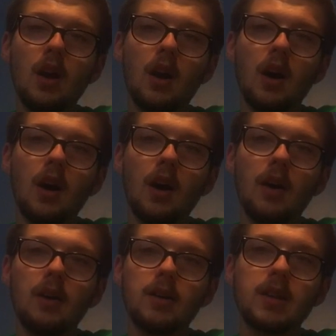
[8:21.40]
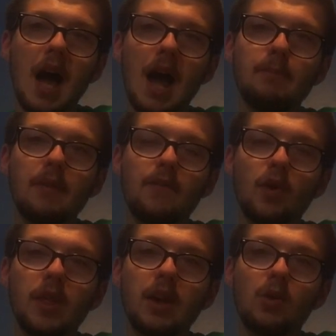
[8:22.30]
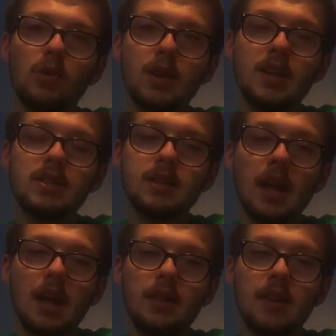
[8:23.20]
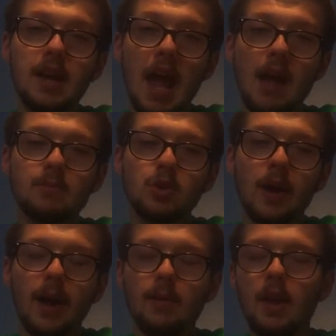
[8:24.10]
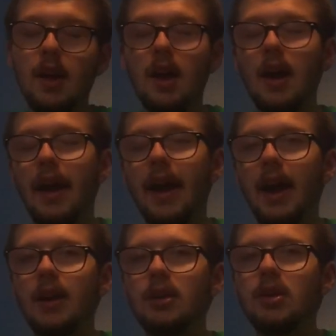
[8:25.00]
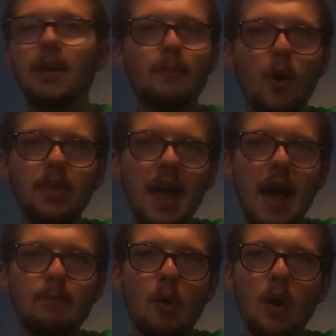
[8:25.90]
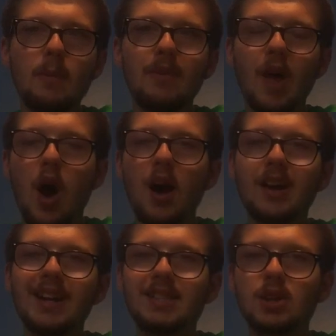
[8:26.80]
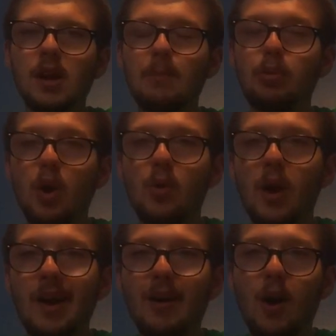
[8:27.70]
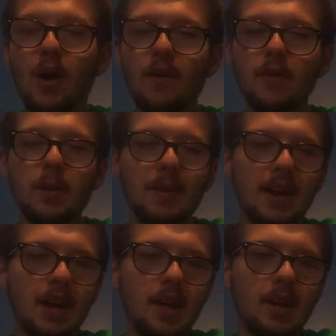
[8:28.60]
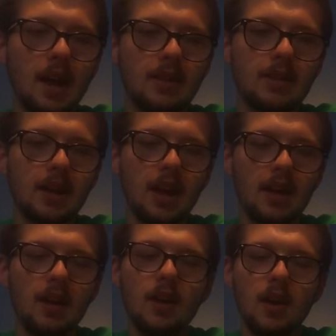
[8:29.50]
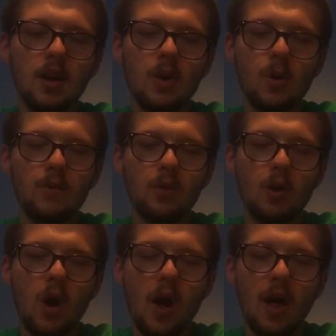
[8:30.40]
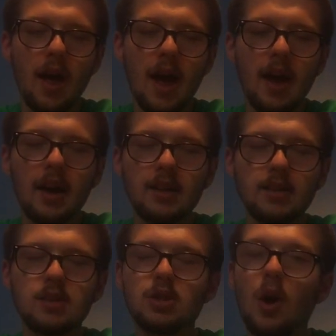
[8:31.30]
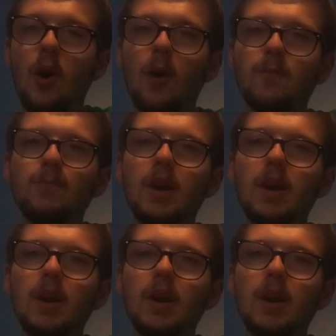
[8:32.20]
a time before they can release the games, right? And the more they add Pokemon, the harder it's going to program all of them in, I think, overall. And so